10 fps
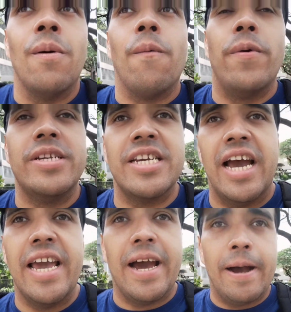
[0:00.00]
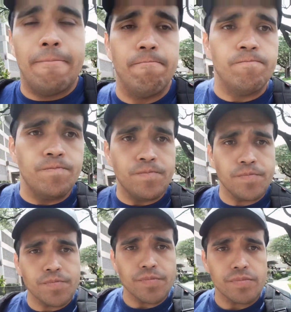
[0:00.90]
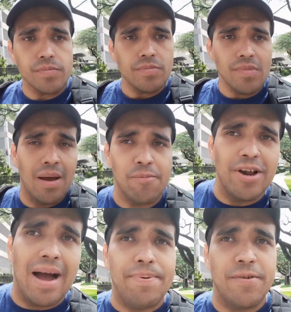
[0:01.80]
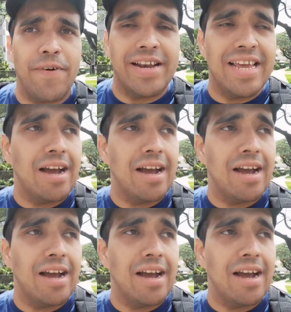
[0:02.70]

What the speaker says: which I'm really happy to find here,